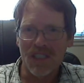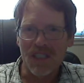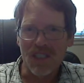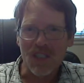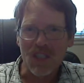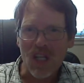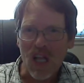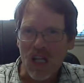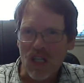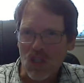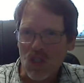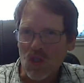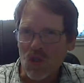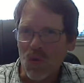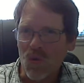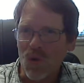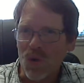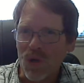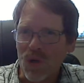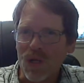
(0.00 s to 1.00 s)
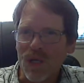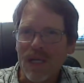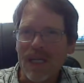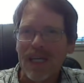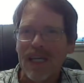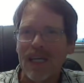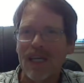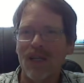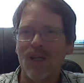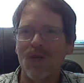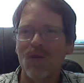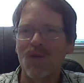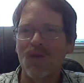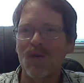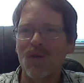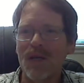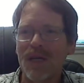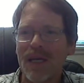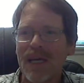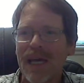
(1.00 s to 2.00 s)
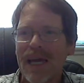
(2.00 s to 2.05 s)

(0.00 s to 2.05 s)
It's a lot shorter in Luke,